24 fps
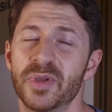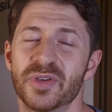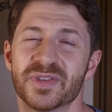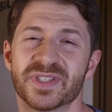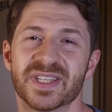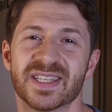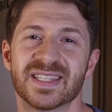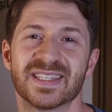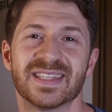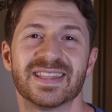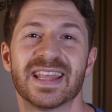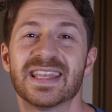
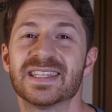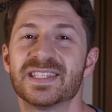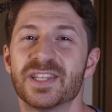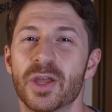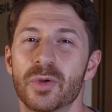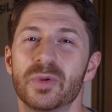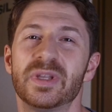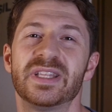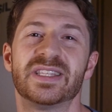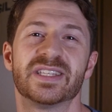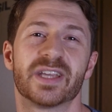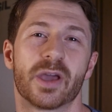users, there's
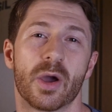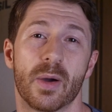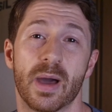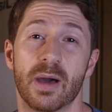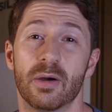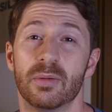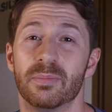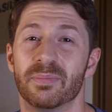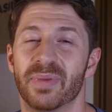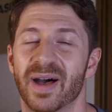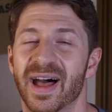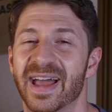no need to go
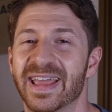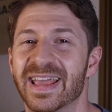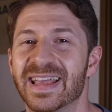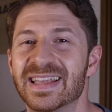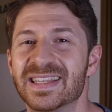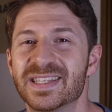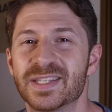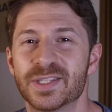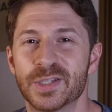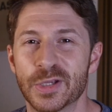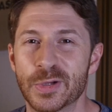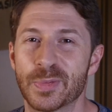out and buy a
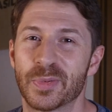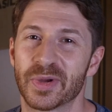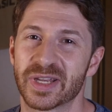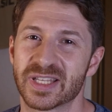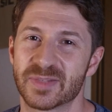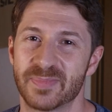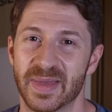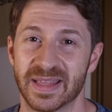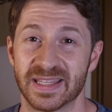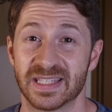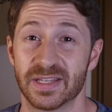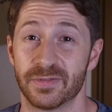super
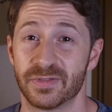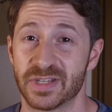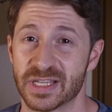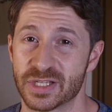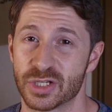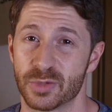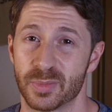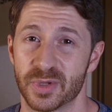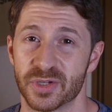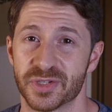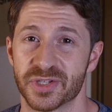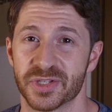expensive
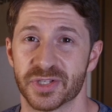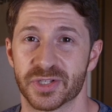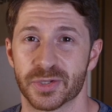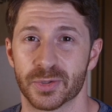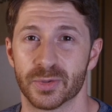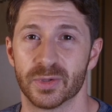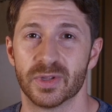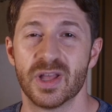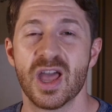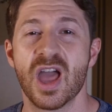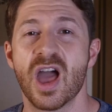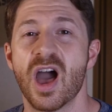distribution
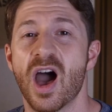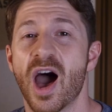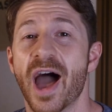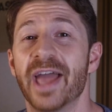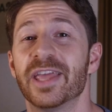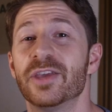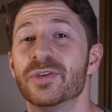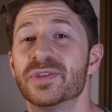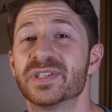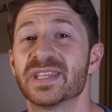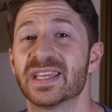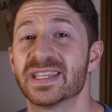tool. I
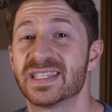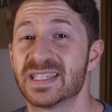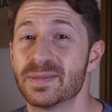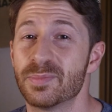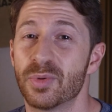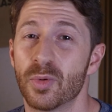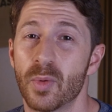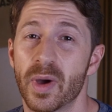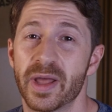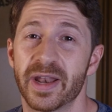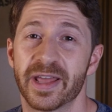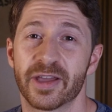use a
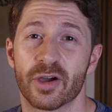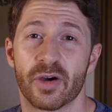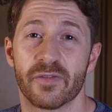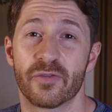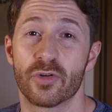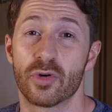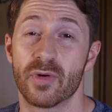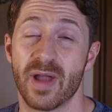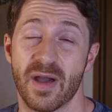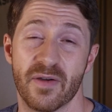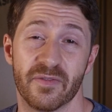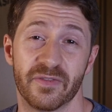simple one I got
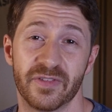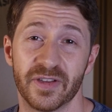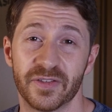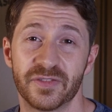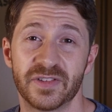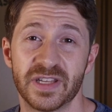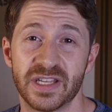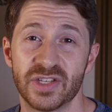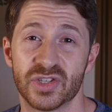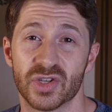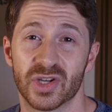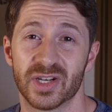for around
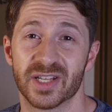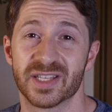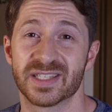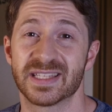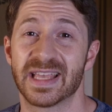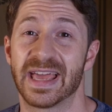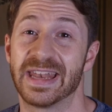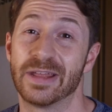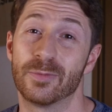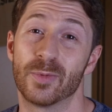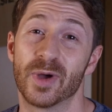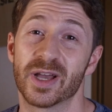$15
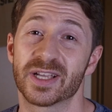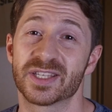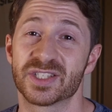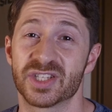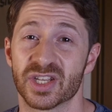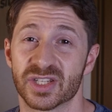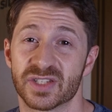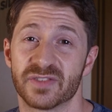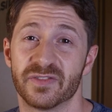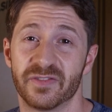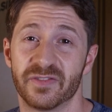and it works just